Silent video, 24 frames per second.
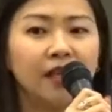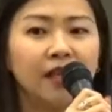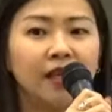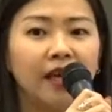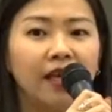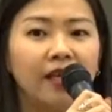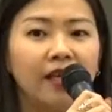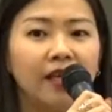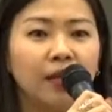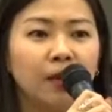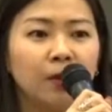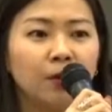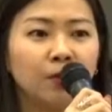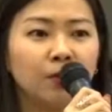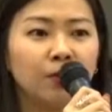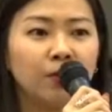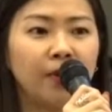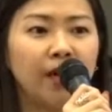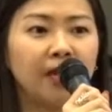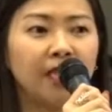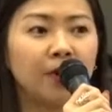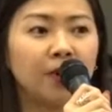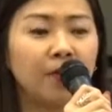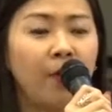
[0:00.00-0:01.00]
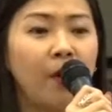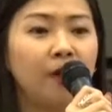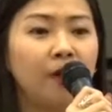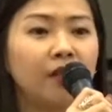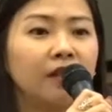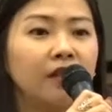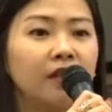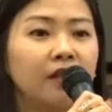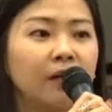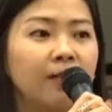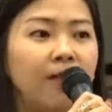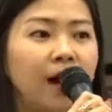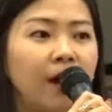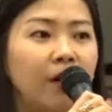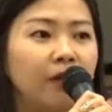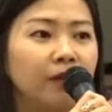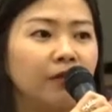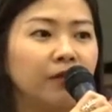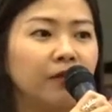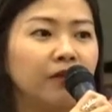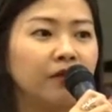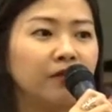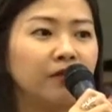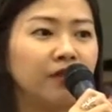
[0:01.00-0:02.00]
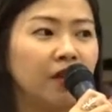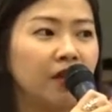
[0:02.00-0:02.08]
And they also export about